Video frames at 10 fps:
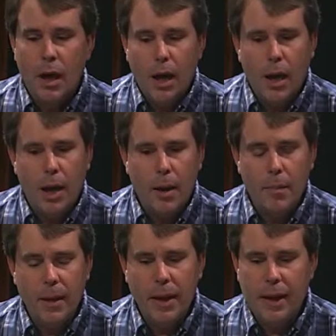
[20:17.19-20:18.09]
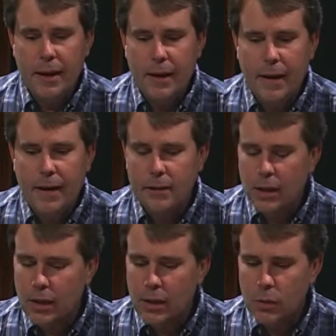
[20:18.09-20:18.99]
Um, and uh,
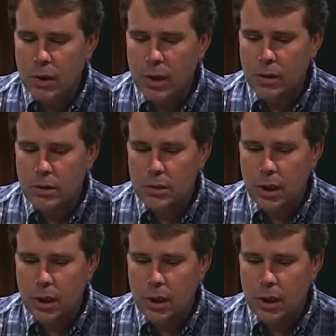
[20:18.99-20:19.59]
trying to think what else.